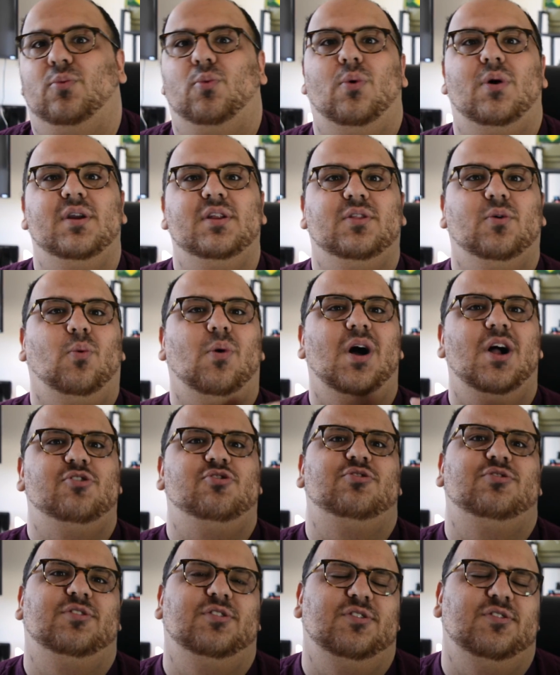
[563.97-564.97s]
one of the
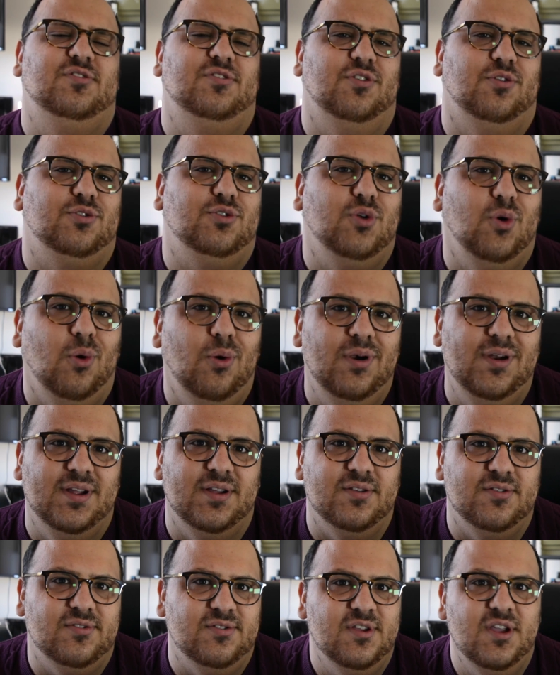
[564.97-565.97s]
watches that is
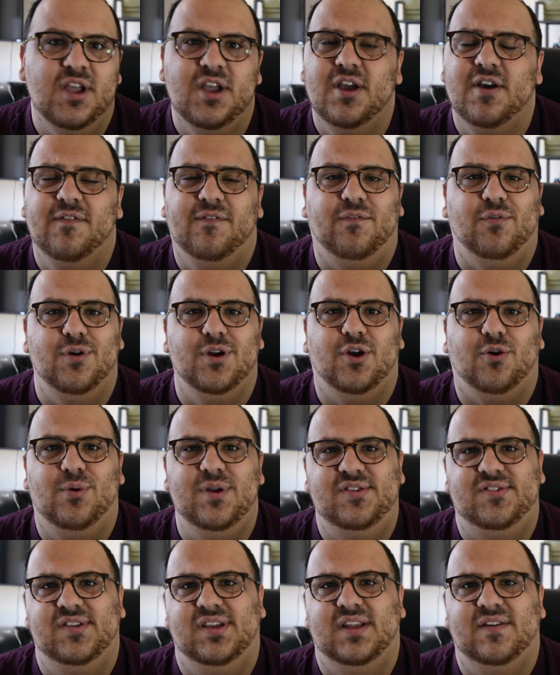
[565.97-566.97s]
notorious for
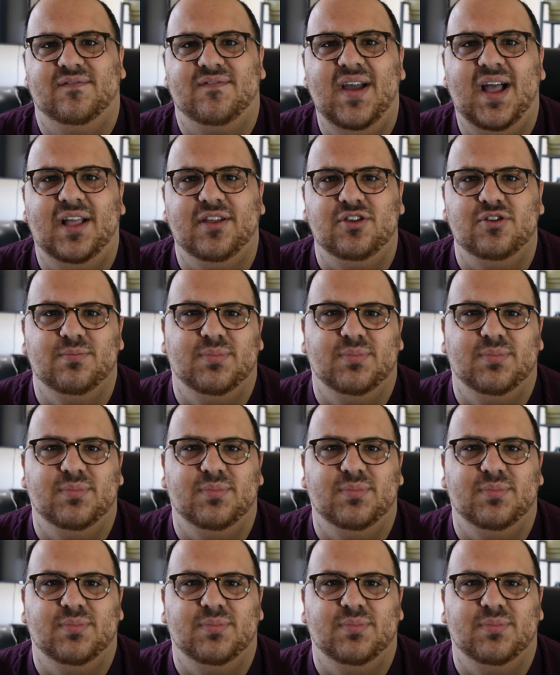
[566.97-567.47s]
increasing in value,